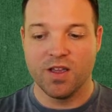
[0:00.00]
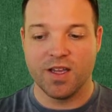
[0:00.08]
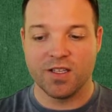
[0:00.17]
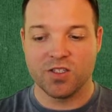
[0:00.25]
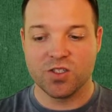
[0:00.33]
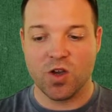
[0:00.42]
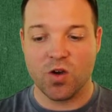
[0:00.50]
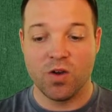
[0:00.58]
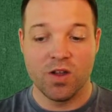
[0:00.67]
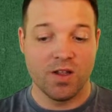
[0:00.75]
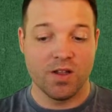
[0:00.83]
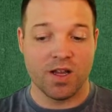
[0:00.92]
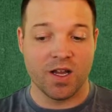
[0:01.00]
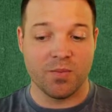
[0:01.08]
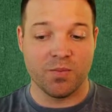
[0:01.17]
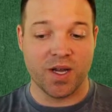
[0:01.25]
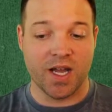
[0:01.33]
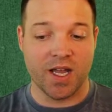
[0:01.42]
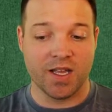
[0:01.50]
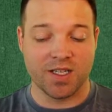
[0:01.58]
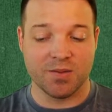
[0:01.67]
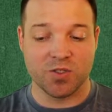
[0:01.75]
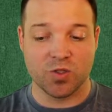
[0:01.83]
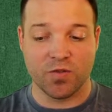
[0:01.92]
And so pi
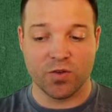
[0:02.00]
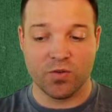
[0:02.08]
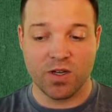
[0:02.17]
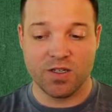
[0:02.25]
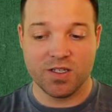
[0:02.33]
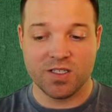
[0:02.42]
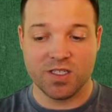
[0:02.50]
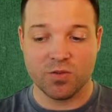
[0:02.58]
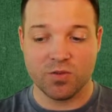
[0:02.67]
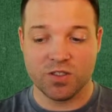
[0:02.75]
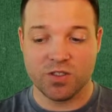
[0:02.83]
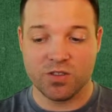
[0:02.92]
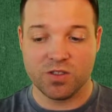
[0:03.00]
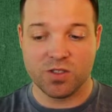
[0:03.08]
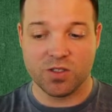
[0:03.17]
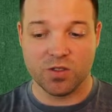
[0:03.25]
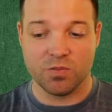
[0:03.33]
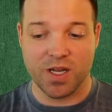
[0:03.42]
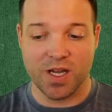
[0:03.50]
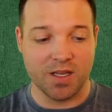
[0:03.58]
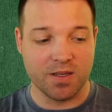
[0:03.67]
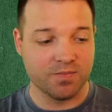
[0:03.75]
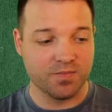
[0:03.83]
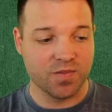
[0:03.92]
times 2 over 1 is equal to 2 pi.
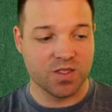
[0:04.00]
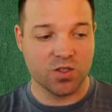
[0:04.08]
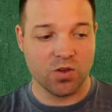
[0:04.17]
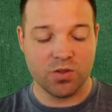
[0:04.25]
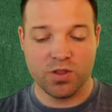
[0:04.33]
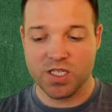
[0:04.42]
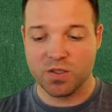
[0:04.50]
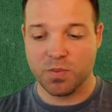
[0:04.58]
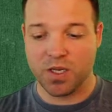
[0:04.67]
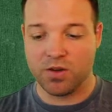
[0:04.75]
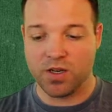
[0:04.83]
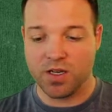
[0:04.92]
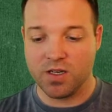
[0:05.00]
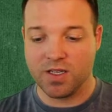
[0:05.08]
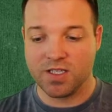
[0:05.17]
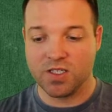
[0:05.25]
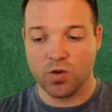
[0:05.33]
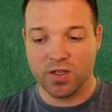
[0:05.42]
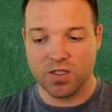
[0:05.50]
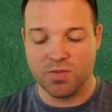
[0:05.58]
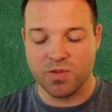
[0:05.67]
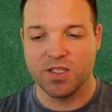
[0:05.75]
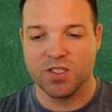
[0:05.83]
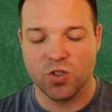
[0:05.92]
So this period is going to
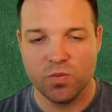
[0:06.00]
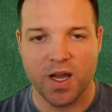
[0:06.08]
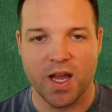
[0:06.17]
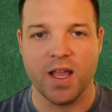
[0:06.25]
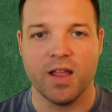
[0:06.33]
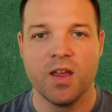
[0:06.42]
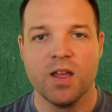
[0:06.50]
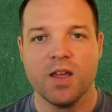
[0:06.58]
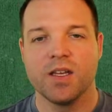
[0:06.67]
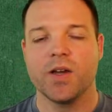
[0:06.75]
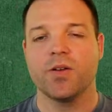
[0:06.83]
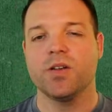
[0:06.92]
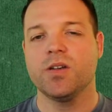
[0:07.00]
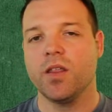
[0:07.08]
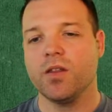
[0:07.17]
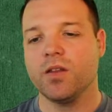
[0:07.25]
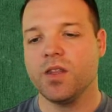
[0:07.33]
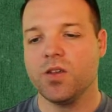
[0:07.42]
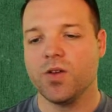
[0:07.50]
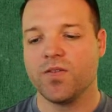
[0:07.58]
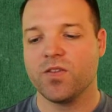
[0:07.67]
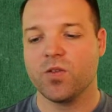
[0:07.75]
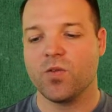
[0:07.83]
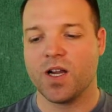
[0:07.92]
be 2 pi. Now, another thing you
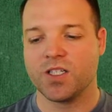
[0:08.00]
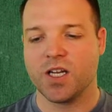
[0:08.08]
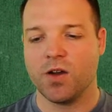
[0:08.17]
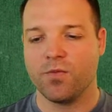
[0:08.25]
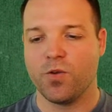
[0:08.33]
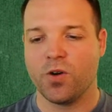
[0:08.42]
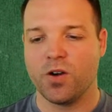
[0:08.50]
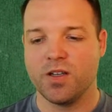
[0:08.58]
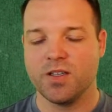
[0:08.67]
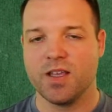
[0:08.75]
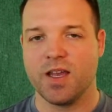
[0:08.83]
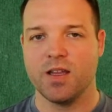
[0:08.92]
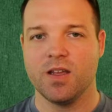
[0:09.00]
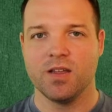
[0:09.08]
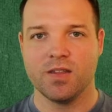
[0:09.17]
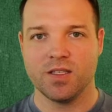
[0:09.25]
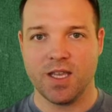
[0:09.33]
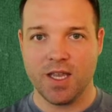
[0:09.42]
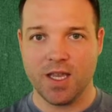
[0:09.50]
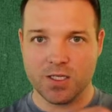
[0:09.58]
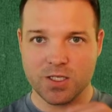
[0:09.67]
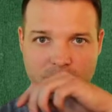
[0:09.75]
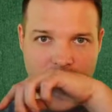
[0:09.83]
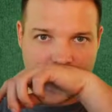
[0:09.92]
have to watch out for is that the
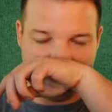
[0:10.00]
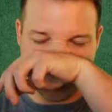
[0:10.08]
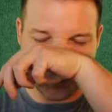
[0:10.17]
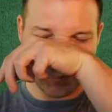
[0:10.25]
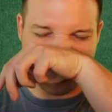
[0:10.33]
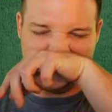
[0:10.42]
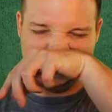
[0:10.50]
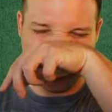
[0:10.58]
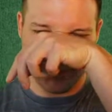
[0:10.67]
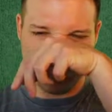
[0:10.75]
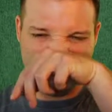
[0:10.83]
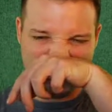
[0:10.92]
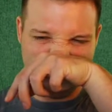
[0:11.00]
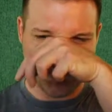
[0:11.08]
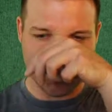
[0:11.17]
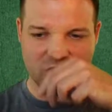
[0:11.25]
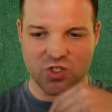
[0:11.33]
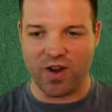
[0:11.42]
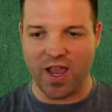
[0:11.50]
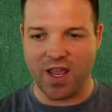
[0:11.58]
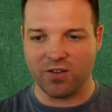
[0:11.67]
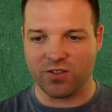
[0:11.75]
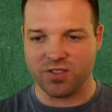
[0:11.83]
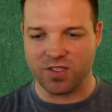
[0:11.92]
tangent, it really
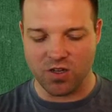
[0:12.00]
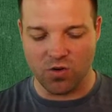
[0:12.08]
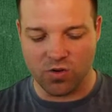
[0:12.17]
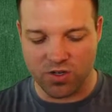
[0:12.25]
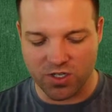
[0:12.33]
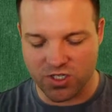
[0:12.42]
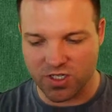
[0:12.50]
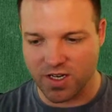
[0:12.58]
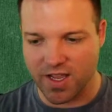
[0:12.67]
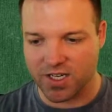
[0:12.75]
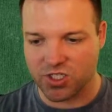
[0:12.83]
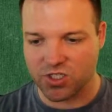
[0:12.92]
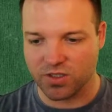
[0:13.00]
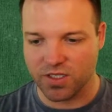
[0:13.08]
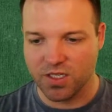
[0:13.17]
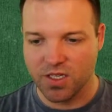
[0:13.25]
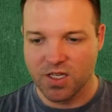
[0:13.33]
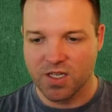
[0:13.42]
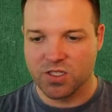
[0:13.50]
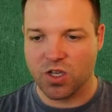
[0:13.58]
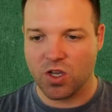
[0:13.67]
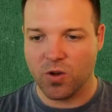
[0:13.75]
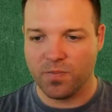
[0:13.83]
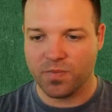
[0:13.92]
straddles the origin, actually.
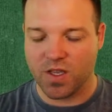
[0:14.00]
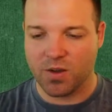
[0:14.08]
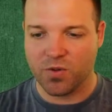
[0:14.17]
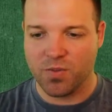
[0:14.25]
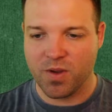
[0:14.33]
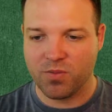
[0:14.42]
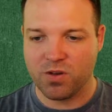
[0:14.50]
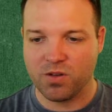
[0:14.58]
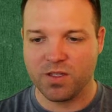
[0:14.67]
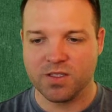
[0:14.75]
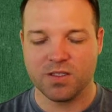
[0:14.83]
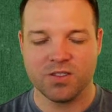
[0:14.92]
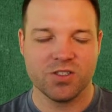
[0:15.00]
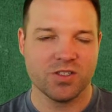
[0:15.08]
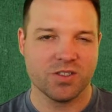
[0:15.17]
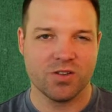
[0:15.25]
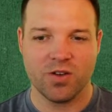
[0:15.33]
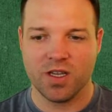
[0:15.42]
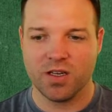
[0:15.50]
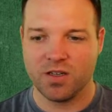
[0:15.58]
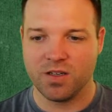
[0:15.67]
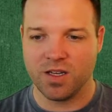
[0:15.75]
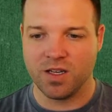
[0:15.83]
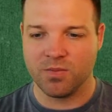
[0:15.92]
So remember, let's just go ahead
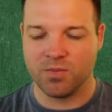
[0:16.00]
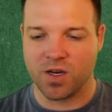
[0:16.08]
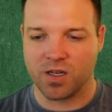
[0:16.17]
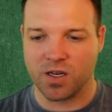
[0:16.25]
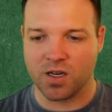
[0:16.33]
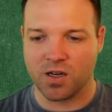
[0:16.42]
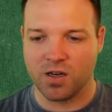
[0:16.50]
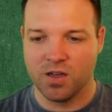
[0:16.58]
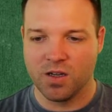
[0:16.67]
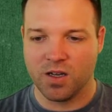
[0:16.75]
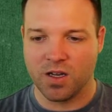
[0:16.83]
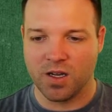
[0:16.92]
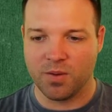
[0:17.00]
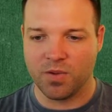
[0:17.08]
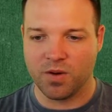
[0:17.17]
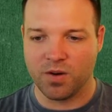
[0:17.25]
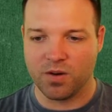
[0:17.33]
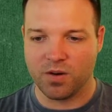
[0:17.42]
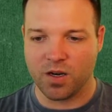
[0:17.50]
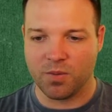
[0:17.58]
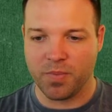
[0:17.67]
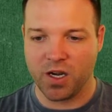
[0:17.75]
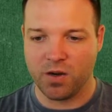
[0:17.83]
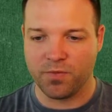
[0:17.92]
and mark our
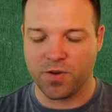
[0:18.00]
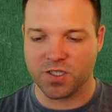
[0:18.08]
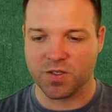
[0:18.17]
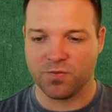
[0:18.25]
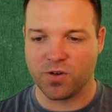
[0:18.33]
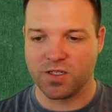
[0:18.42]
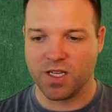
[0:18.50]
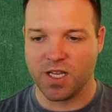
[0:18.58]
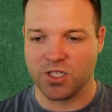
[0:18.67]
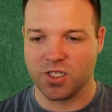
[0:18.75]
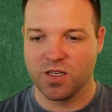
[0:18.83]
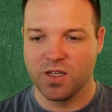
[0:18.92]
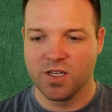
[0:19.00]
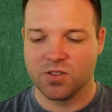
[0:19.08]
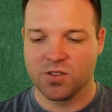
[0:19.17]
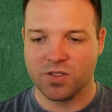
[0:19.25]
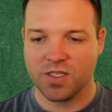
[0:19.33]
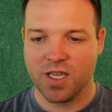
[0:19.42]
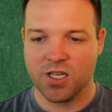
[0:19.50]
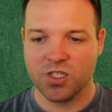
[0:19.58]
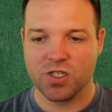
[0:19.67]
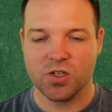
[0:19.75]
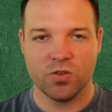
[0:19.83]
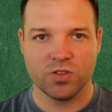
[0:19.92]
parent function for our tangent. So a
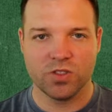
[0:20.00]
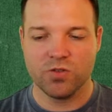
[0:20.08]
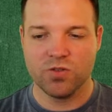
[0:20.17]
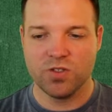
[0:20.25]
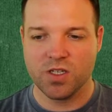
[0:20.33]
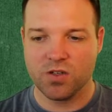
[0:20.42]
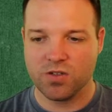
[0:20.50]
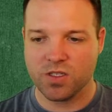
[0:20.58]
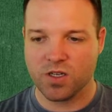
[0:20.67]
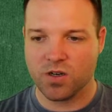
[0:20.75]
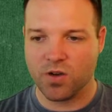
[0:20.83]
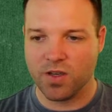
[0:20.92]
tangent goes through 0, 0.